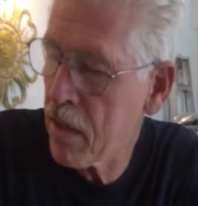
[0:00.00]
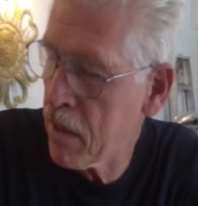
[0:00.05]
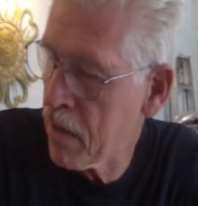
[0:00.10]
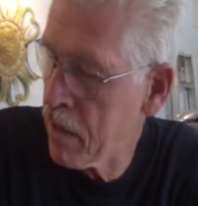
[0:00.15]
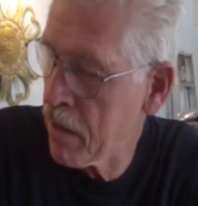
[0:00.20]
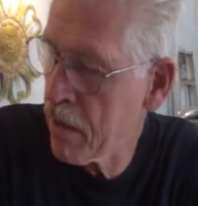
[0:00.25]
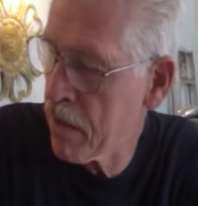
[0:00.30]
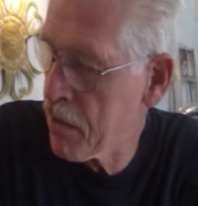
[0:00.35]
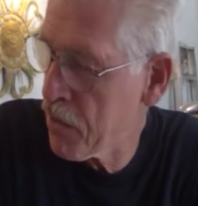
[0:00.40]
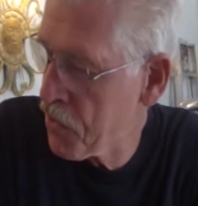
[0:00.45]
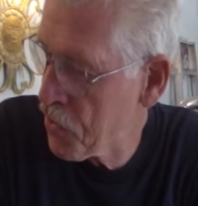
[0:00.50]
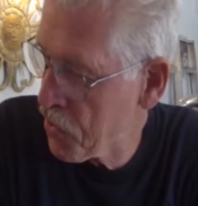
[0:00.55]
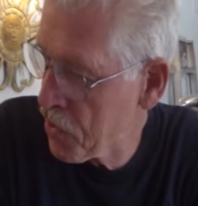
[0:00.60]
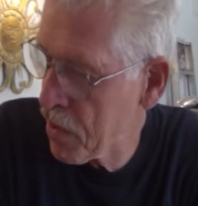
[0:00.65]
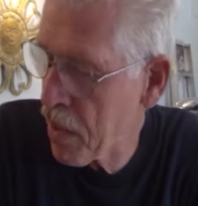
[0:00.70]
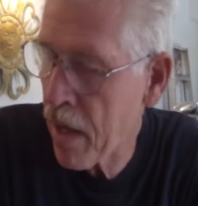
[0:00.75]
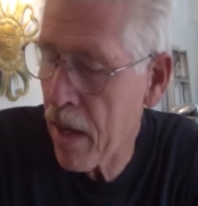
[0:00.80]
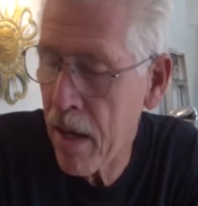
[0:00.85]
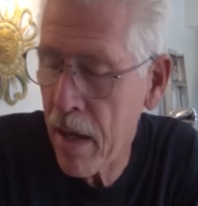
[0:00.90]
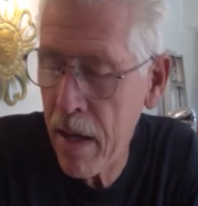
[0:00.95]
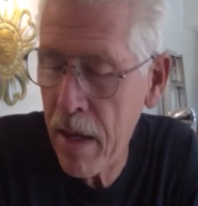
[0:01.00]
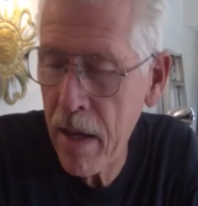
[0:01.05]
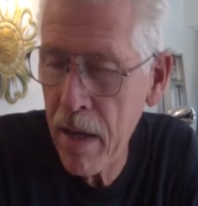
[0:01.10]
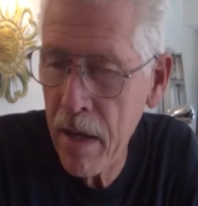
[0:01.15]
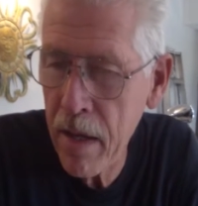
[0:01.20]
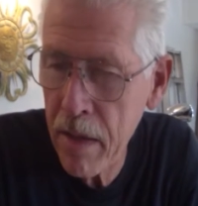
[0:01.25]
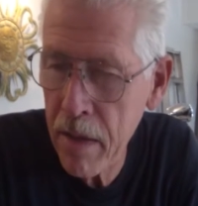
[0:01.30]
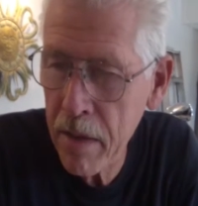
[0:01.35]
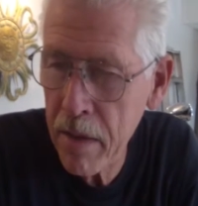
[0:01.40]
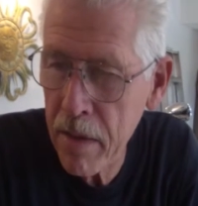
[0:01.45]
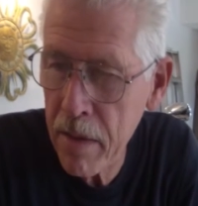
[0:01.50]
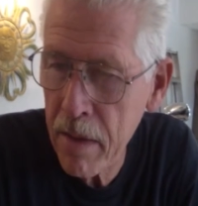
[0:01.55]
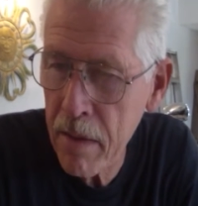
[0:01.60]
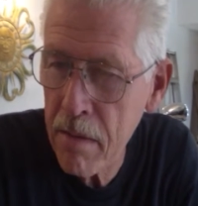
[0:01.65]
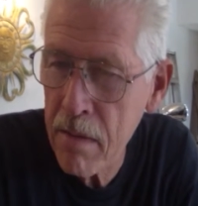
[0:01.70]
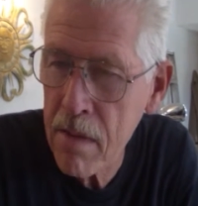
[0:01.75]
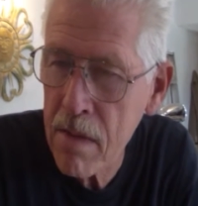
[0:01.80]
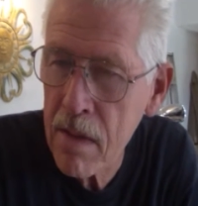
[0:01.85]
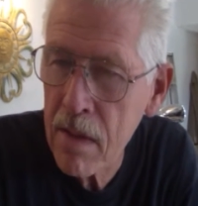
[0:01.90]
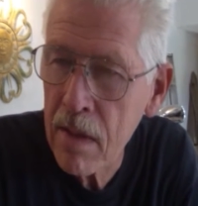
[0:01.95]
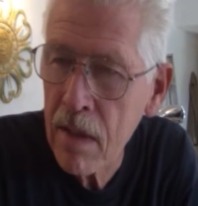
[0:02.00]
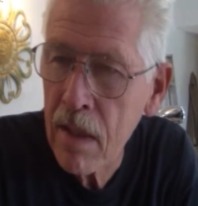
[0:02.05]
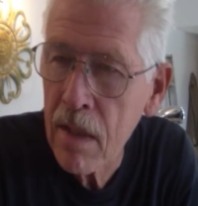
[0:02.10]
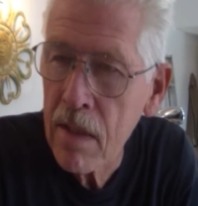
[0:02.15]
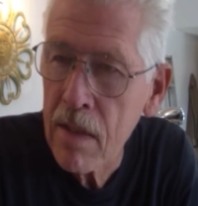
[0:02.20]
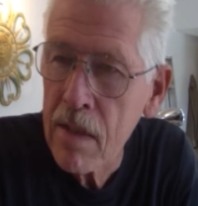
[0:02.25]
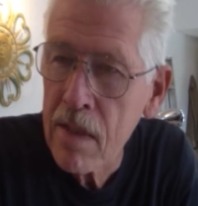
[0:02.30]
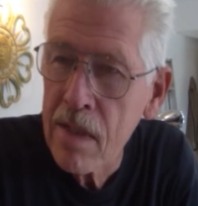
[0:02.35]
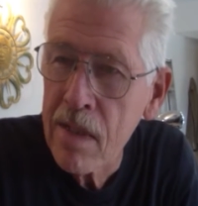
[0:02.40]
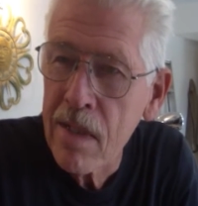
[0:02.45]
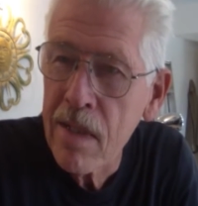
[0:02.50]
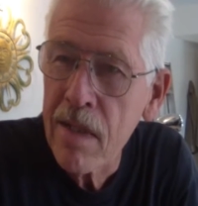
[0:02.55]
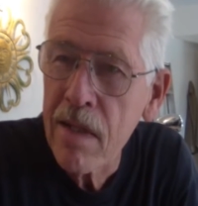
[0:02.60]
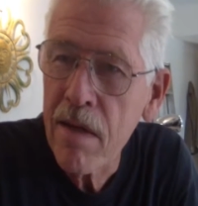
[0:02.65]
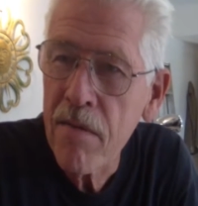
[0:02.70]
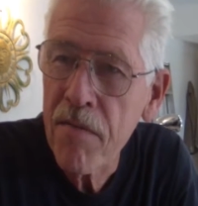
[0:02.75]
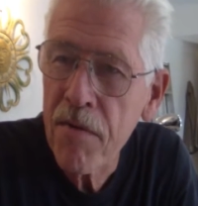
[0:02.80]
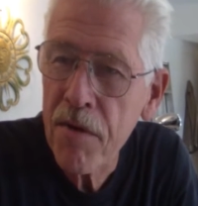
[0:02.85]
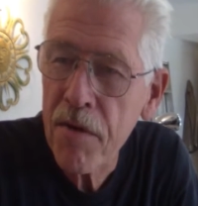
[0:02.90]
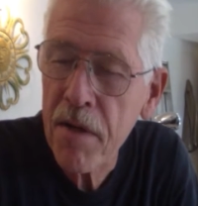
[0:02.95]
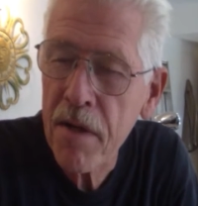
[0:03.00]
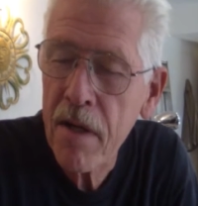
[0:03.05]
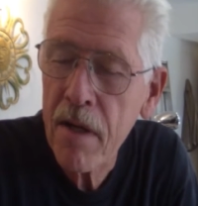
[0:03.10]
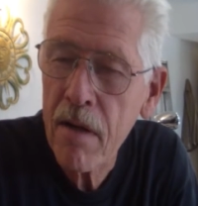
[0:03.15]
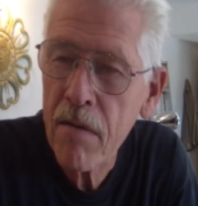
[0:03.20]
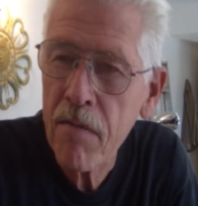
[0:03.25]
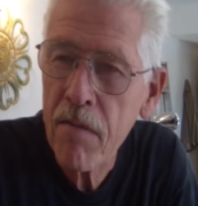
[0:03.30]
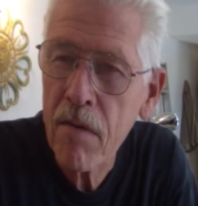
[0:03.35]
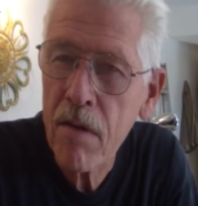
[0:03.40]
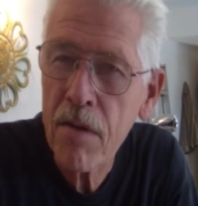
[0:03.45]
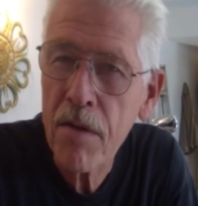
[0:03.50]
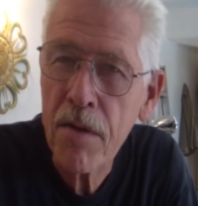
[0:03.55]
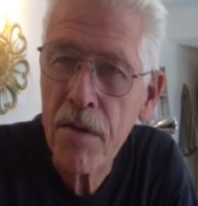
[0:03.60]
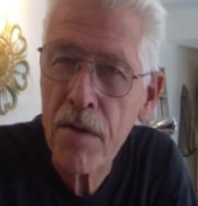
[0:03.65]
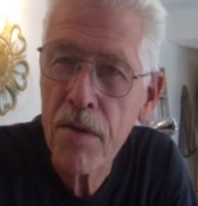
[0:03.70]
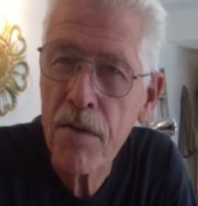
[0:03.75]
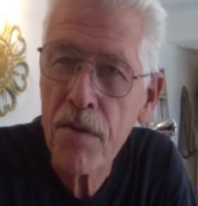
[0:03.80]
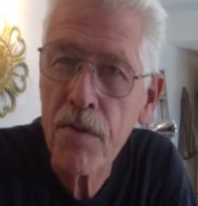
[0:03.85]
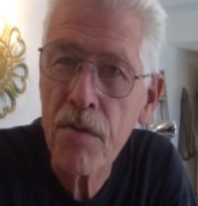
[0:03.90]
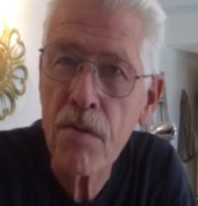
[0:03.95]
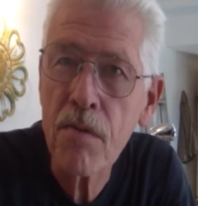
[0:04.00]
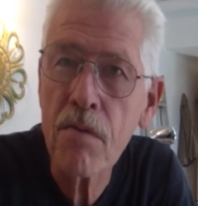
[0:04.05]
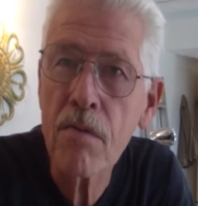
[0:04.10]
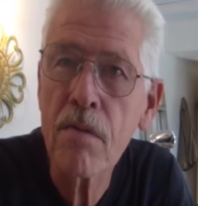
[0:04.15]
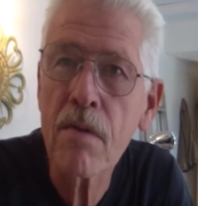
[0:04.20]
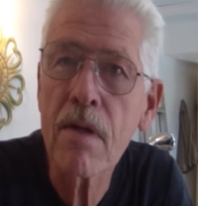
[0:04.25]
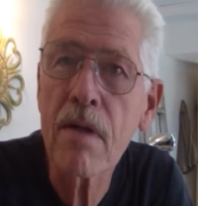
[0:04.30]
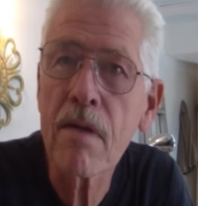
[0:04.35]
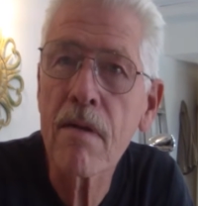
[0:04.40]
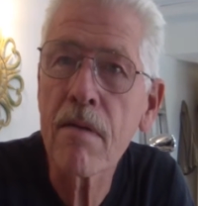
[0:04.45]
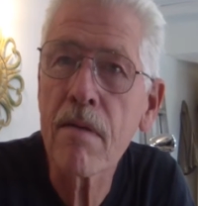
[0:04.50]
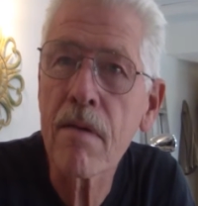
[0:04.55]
years, and if you're careful you can do